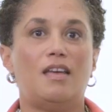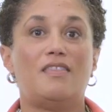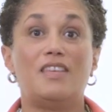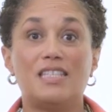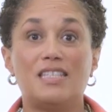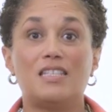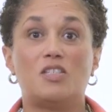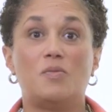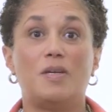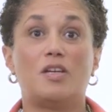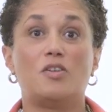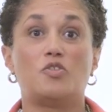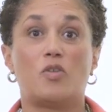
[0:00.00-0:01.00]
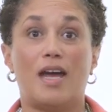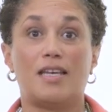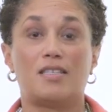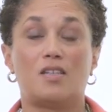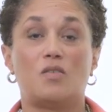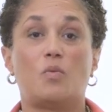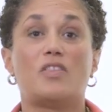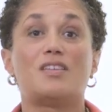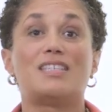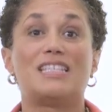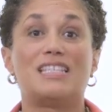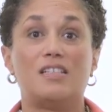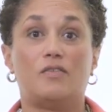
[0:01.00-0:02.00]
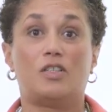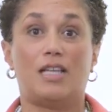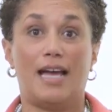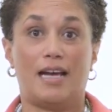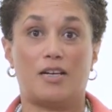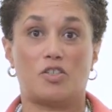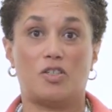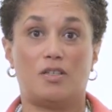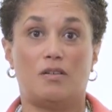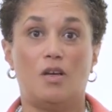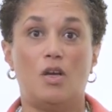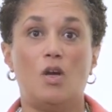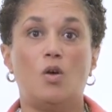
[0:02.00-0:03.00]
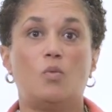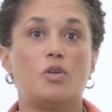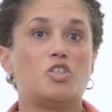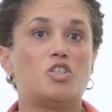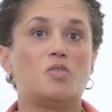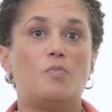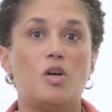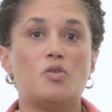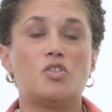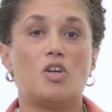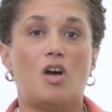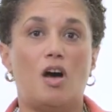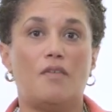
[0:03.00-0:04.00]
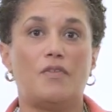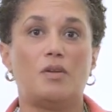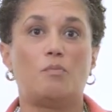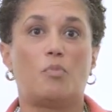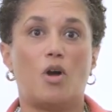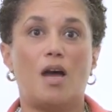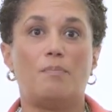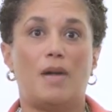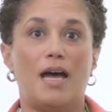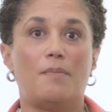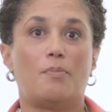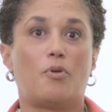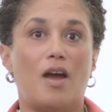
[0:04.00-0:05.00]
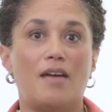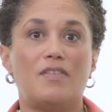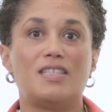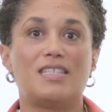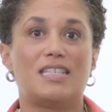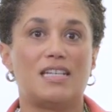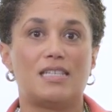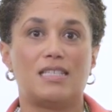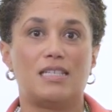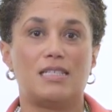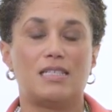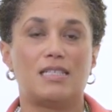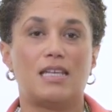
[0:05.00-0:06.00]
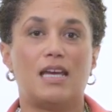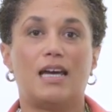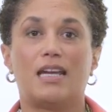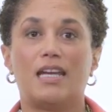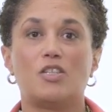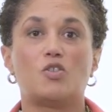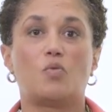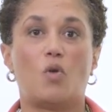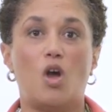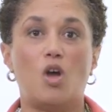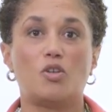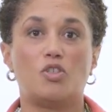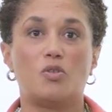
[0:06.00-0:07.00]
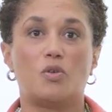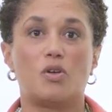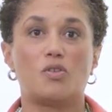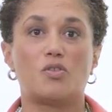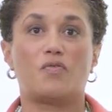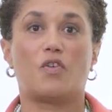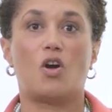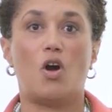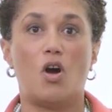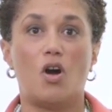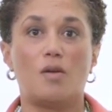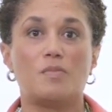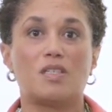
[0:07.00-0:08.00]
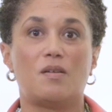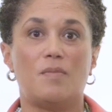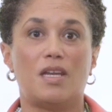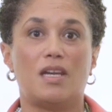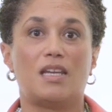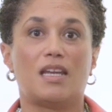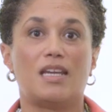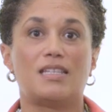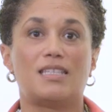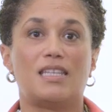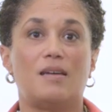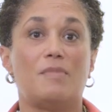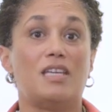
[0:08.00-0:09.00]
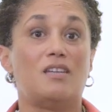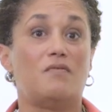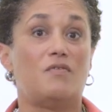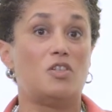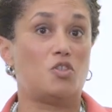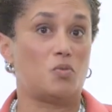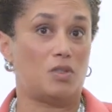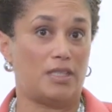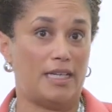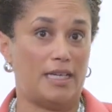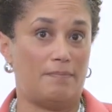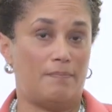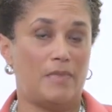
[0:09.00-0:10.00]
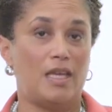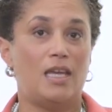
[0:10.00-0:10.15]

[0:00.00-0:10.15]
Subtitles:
This is to be contrasted with a civil action, which is most often brought by private citizens against wrongdoers for harms committed against them individually.